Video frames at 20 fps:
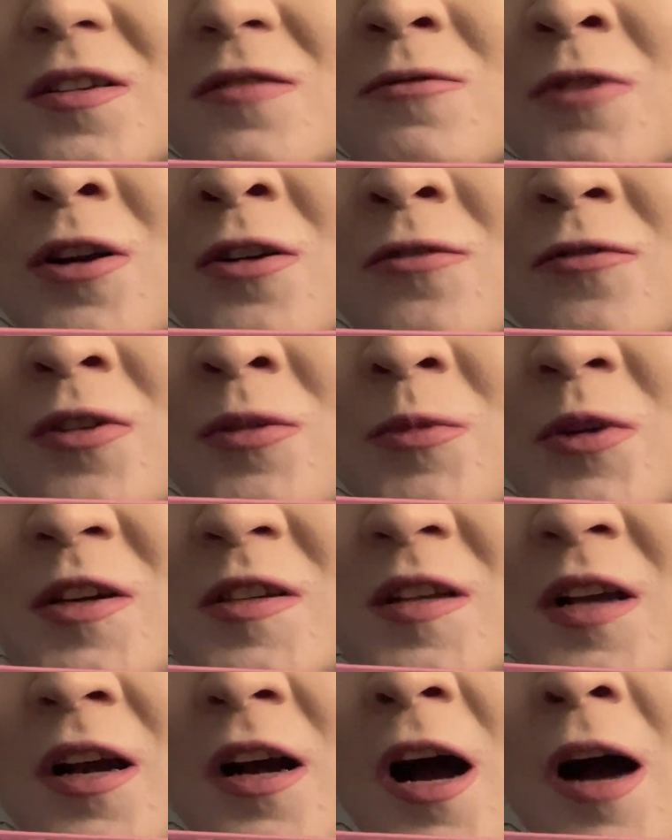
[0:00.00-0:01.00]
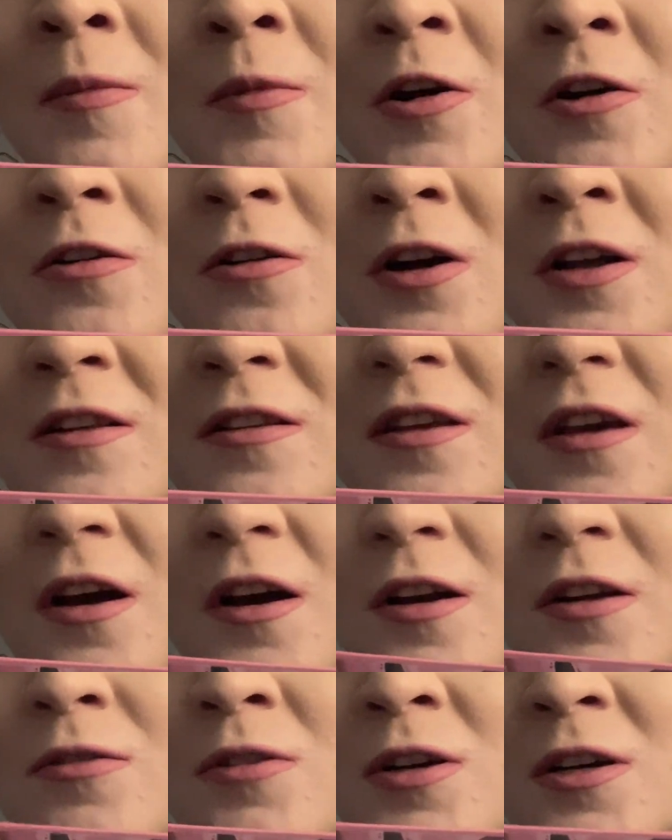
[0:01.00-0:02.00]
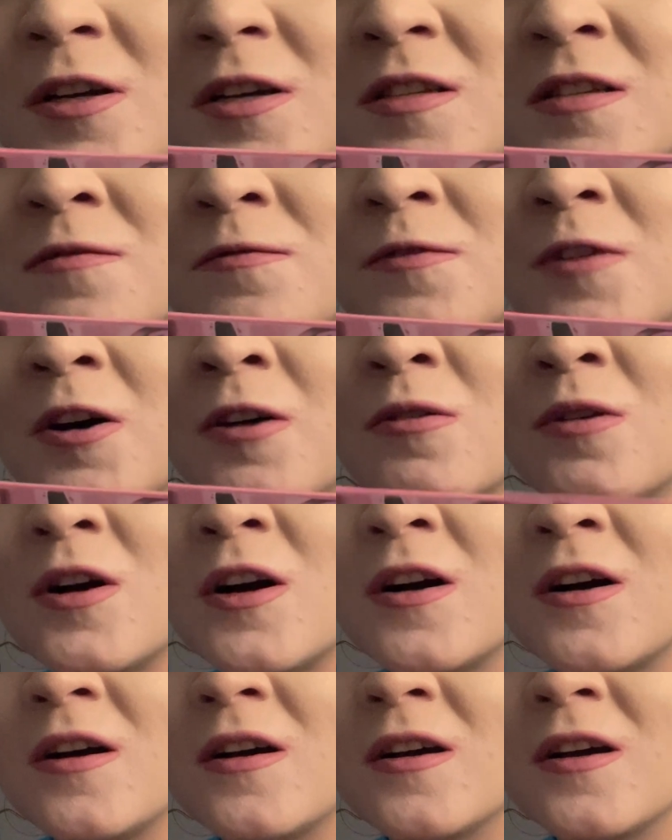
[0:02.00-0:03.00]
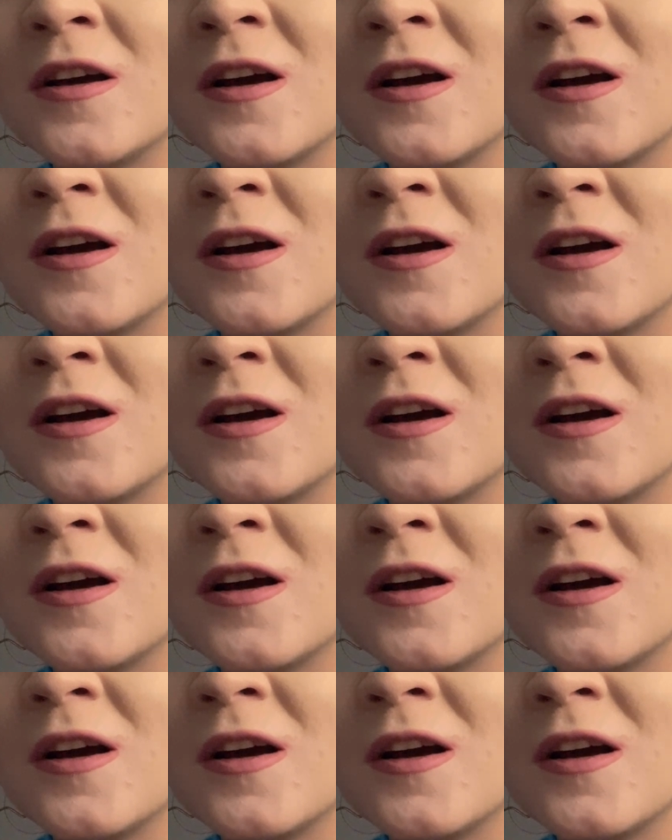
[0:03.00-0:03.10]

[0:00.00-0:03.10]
one of them has a camel and the other one has a flower.